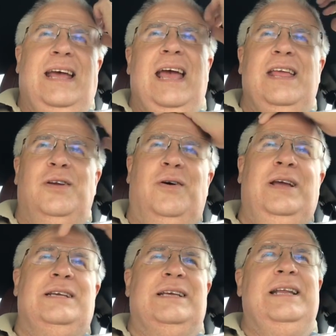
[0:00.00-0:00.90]
Daniel,
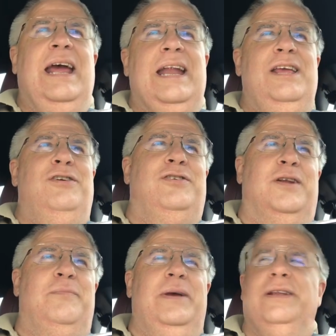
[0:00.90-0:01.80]
he said, "Daddy, you
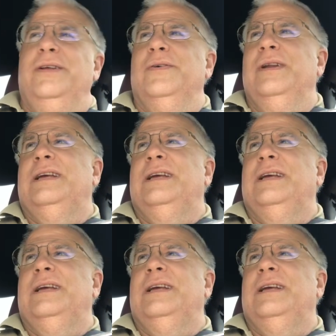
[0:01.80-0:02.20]
should have been doing